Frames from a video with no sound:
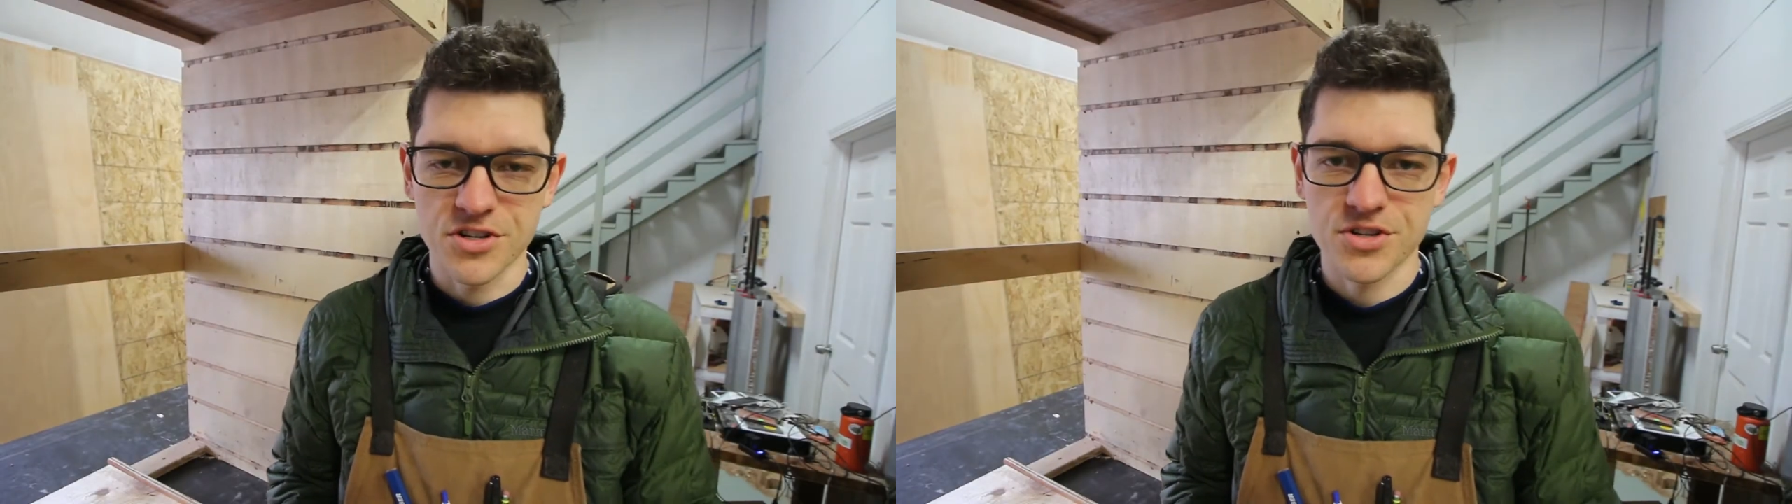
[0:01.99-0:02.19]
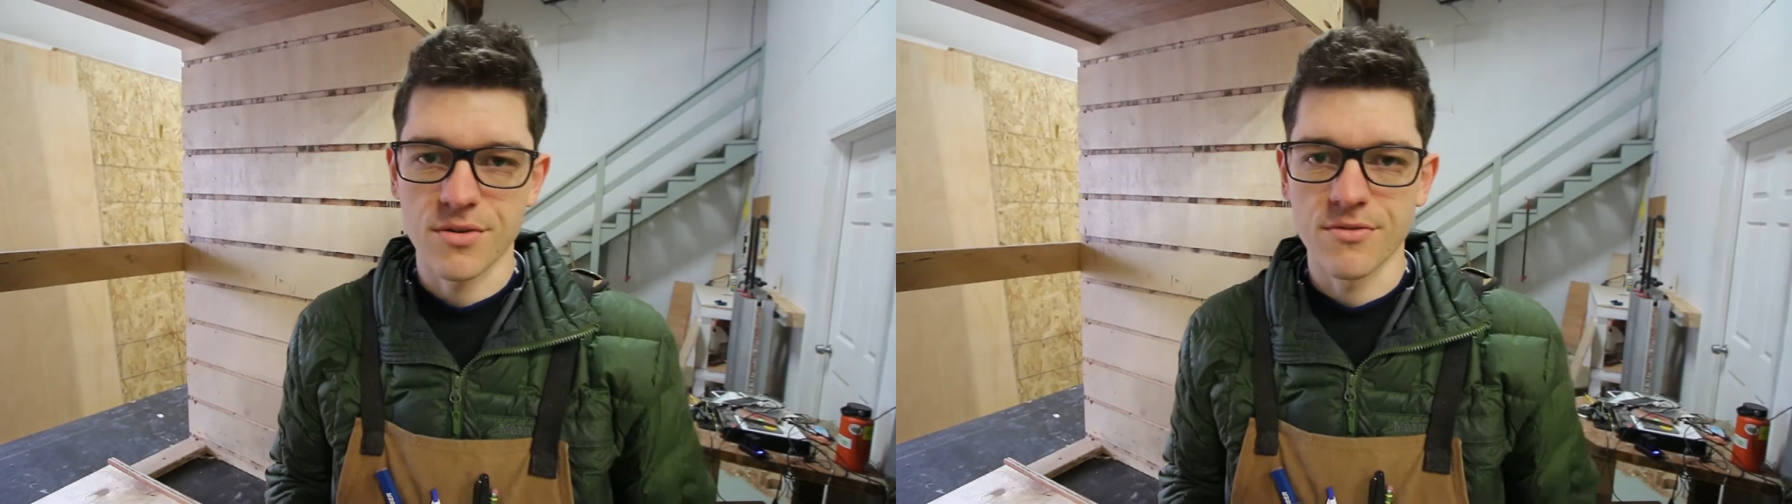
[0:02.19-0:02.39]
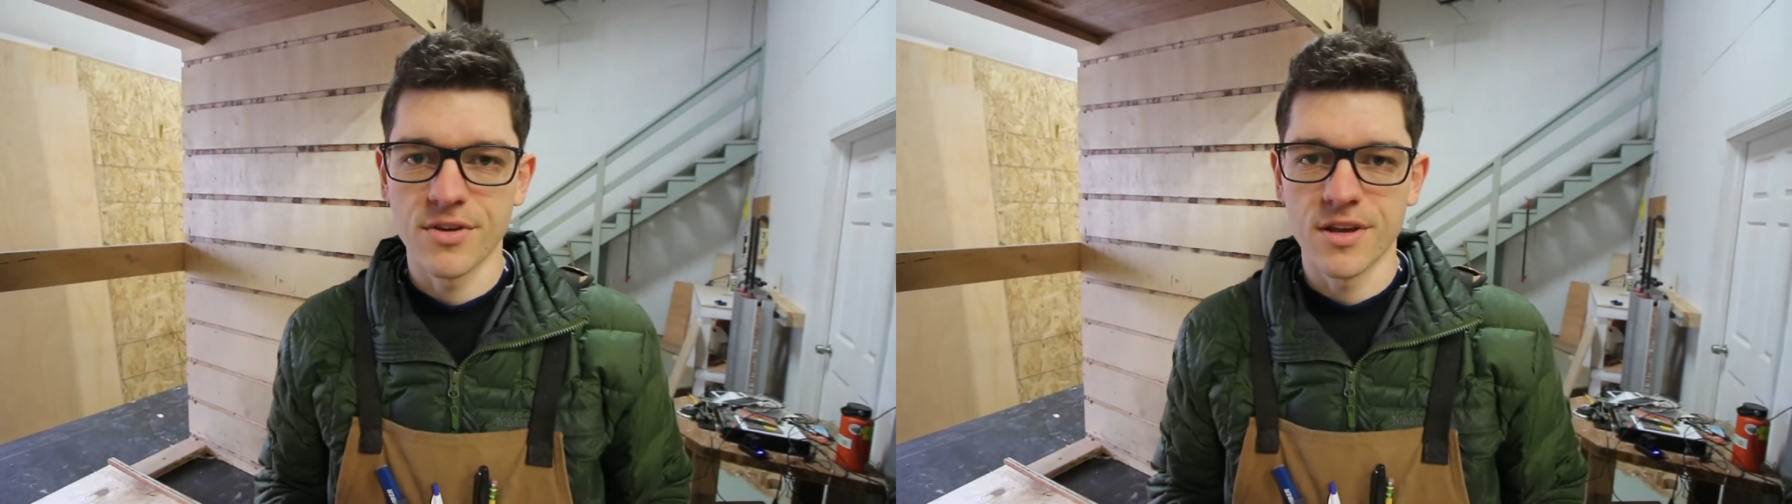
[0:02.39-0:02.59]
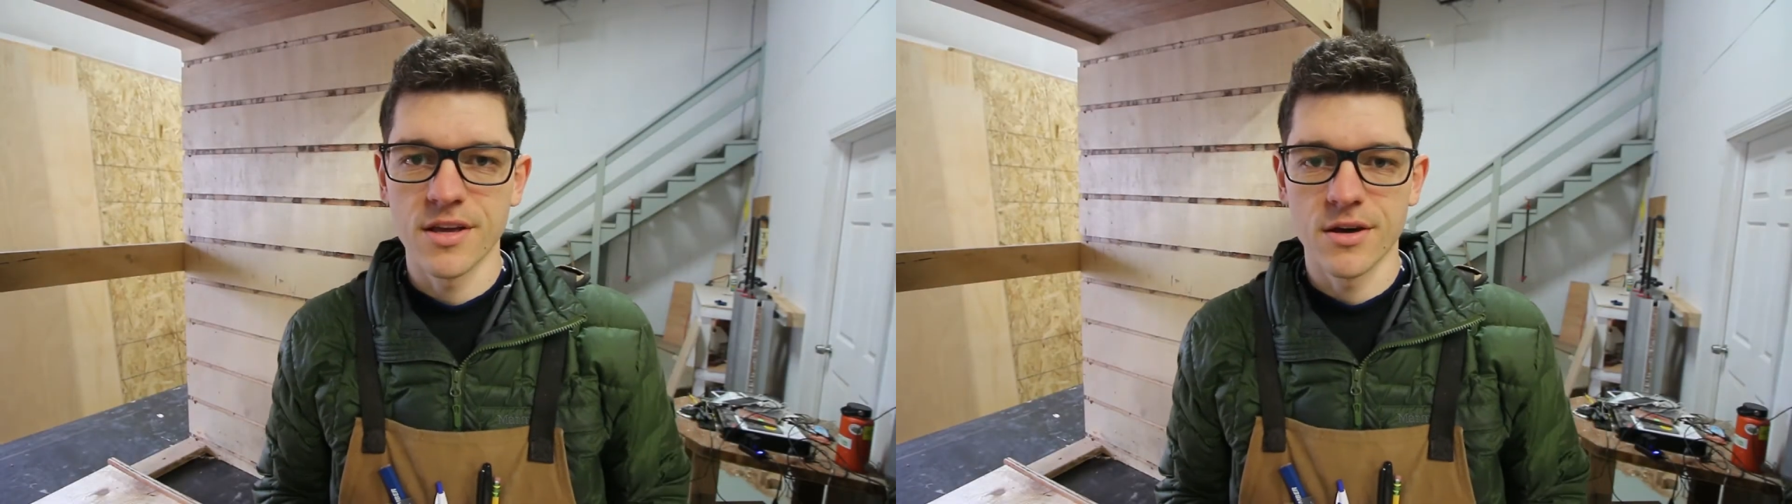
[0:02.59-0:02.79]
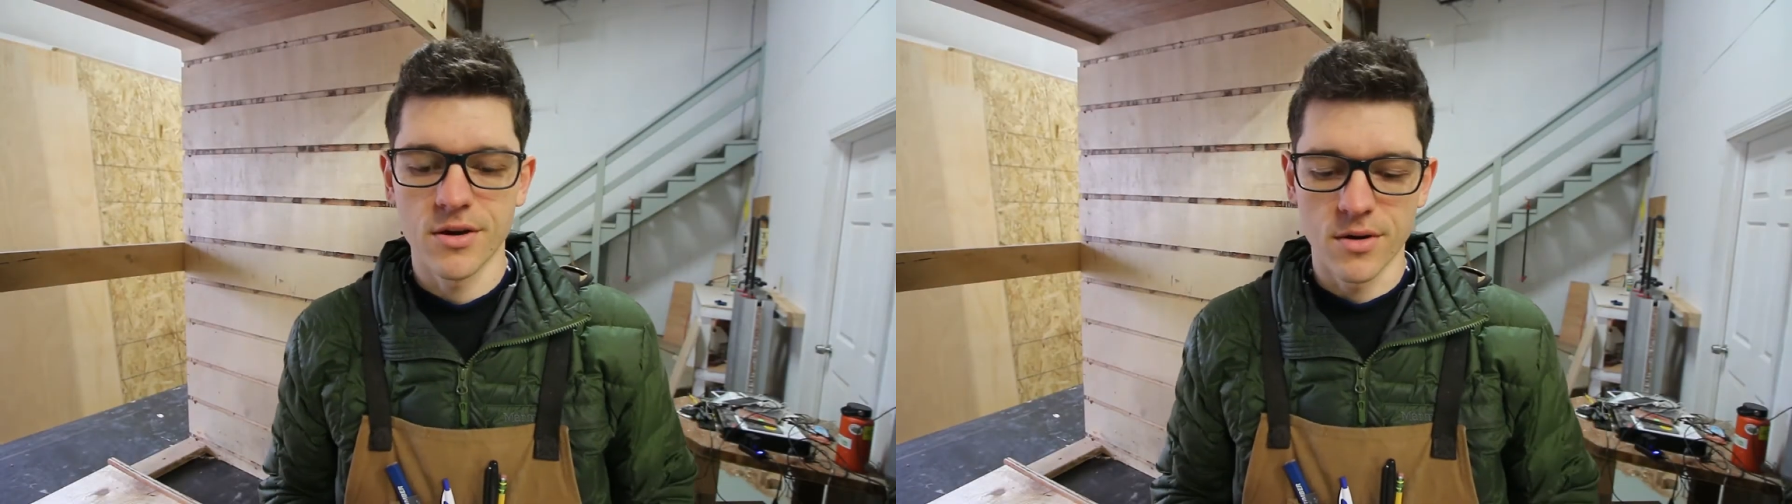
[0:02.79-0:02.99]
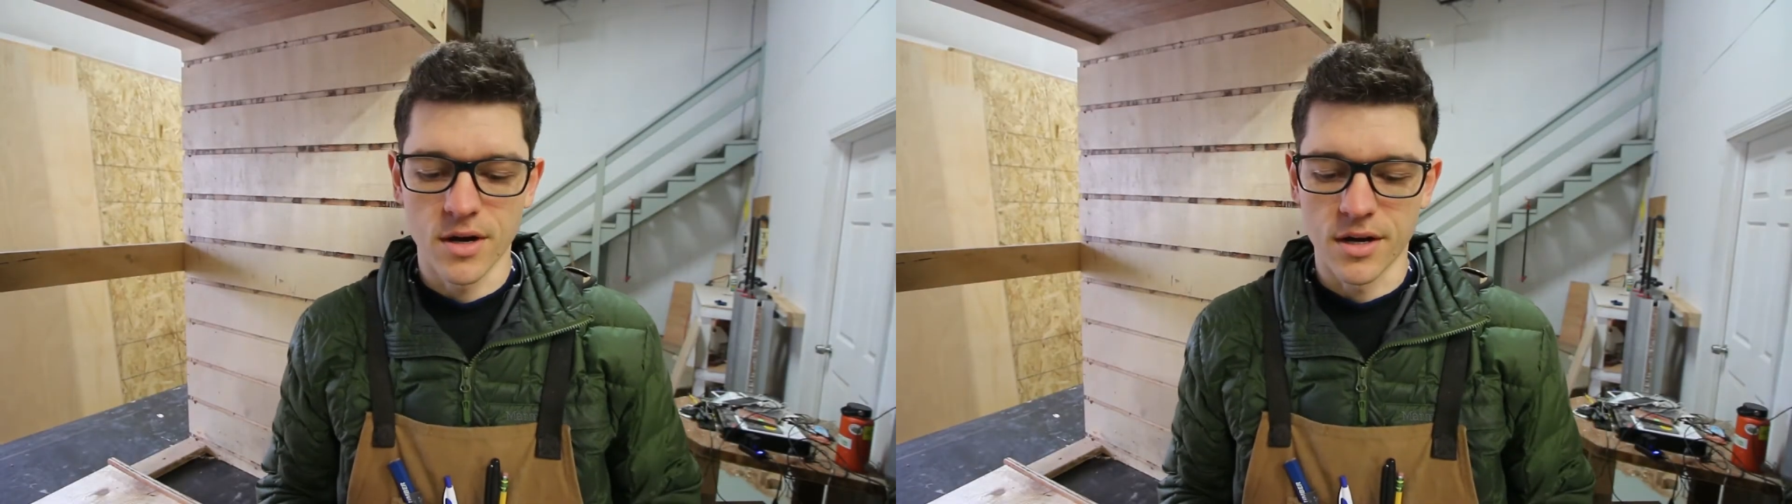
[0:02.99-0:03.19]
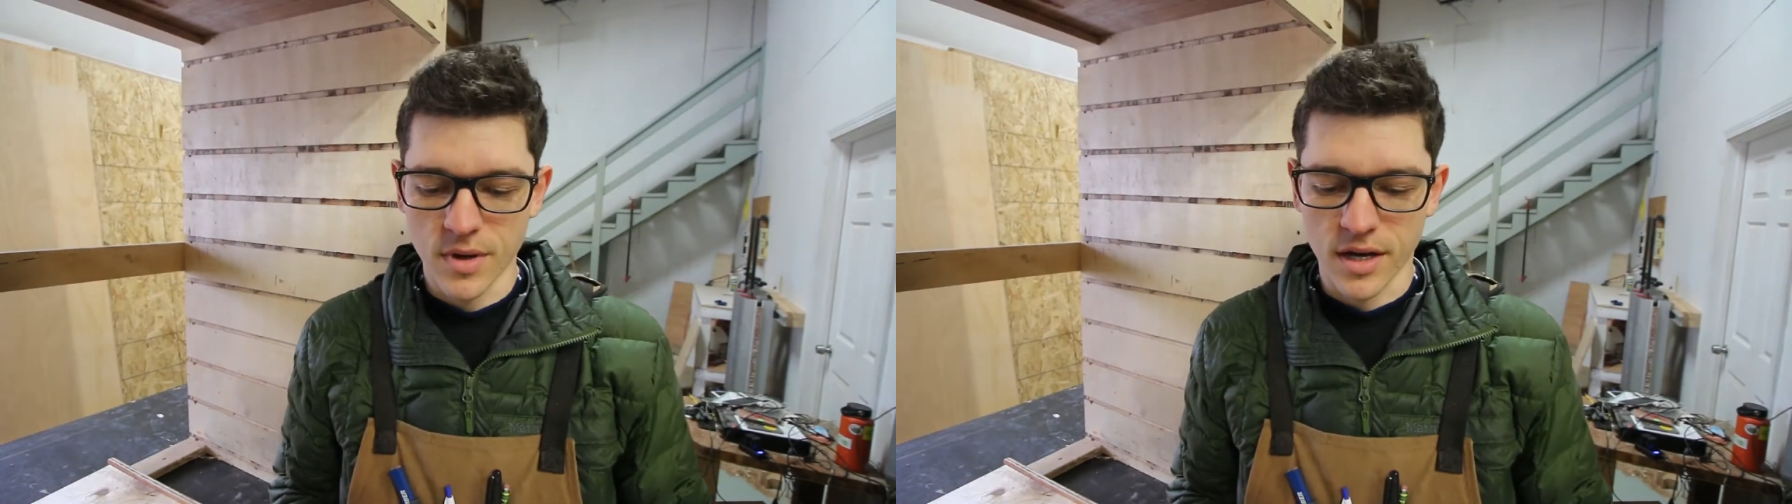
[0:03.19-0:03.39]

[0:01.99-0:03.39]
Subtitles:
short video on